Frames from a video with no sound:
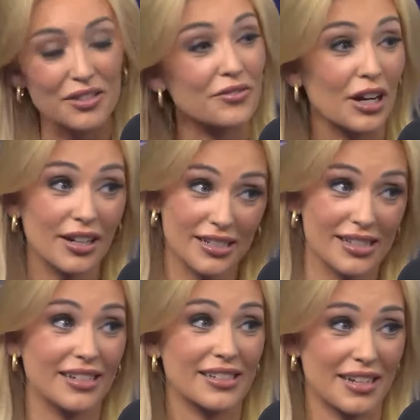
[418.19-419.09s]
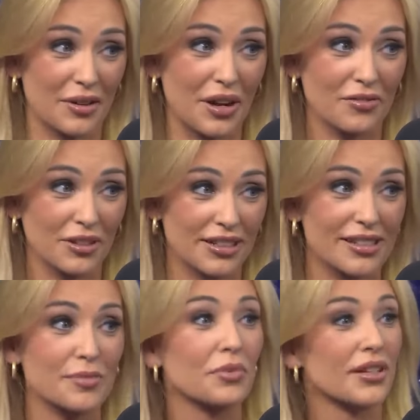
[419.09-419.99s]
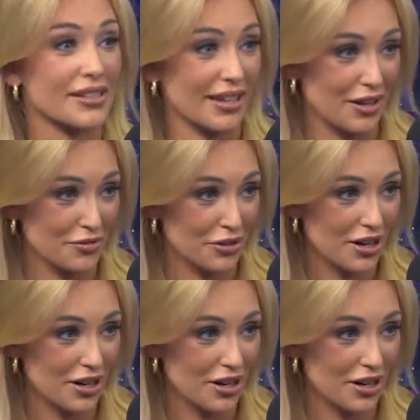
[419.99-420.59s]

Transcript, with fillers: Very excited to see how Netflix plays that out for